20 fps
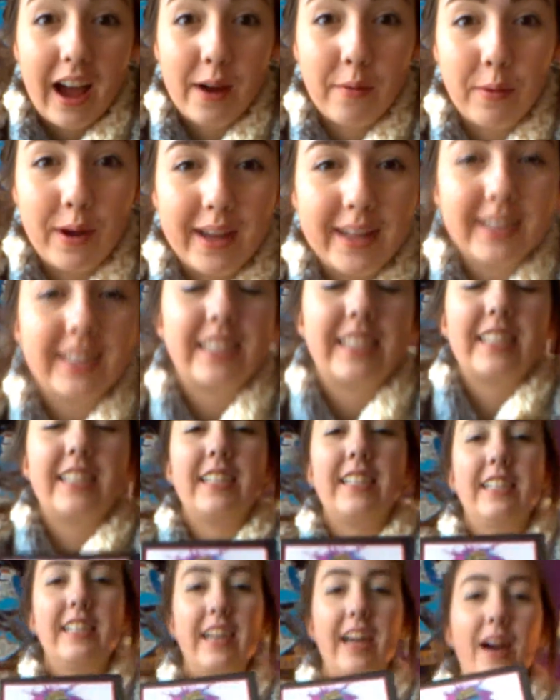went.
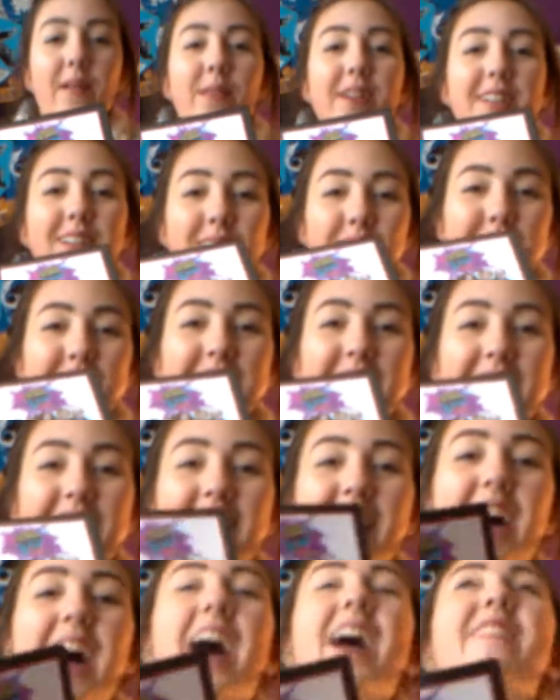I went to go see it
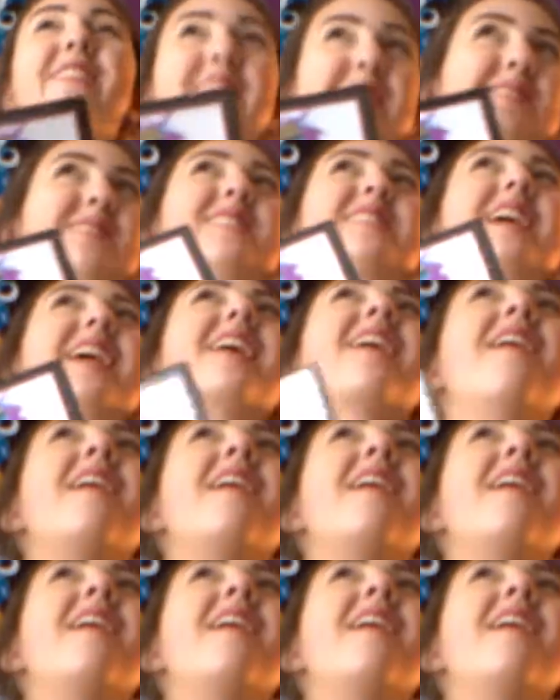live, which was like